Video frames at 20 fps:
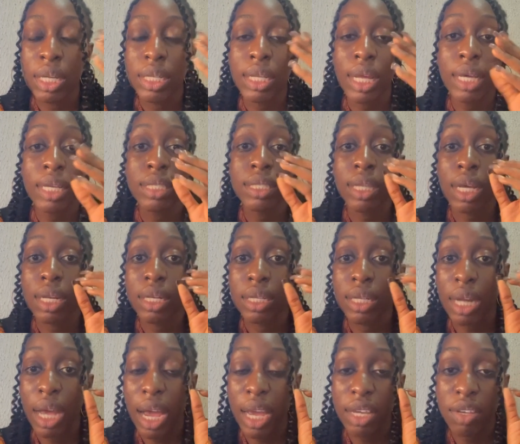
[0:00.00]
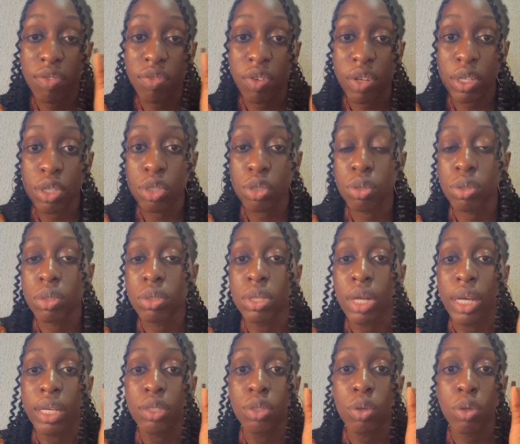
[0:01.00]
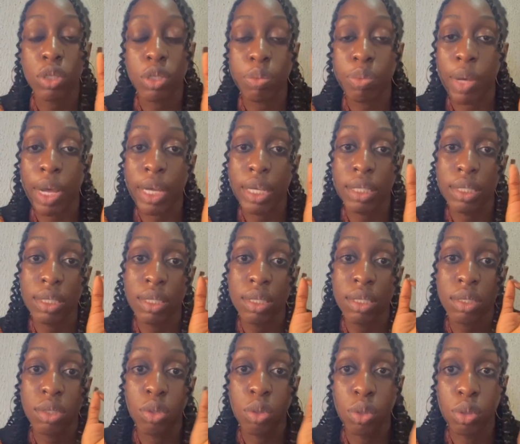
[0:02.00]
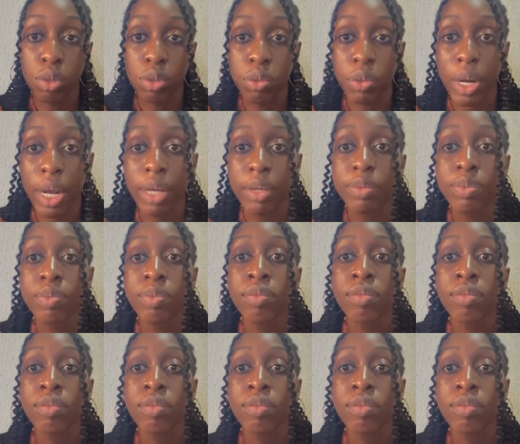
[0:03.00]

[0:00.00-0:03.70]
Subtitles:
That is an eye infection that is caused by this gonorrhea.